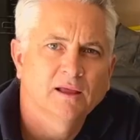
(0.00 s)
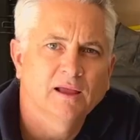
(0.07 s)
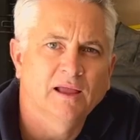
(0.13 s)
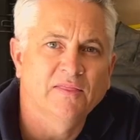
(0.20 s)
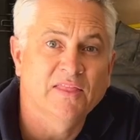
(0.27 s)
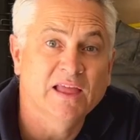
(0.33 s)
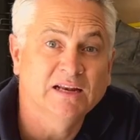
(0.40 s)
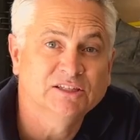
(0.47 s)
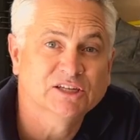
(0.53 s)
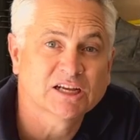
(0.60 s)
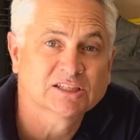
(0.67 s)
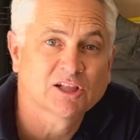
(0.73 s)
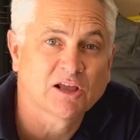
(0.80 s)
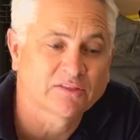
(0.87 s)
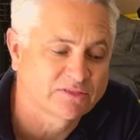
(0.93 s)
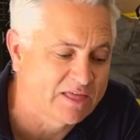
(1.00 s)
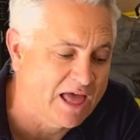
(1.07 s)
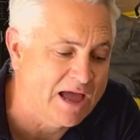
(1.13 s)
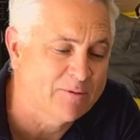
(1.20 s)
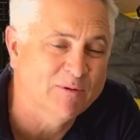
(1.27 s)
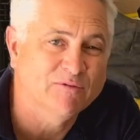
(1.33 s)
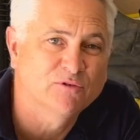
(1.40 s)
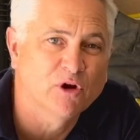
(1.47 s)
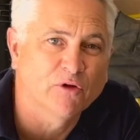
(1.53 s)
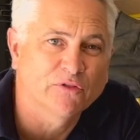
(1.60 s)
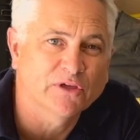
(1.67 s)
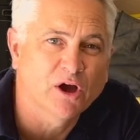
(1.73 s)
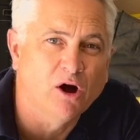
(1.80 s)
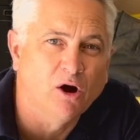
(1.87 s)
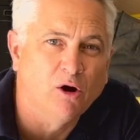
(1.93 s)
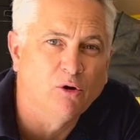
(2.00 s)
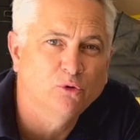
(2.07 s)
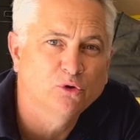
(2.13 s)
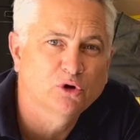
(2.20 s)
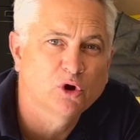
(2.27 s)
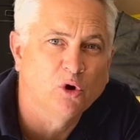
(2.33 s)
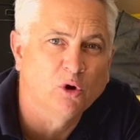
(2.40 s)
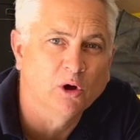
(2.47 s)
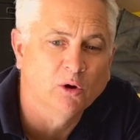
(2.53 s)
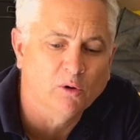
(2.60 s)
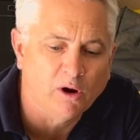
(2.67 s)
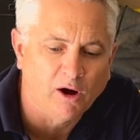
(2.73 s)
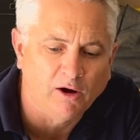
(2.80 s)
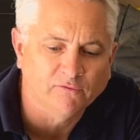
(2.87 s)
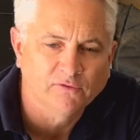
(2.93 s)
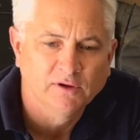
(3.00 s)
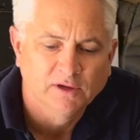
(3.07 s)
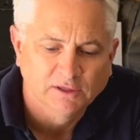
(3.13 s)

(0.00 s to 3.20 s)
And then just like that, we've got the old coil off.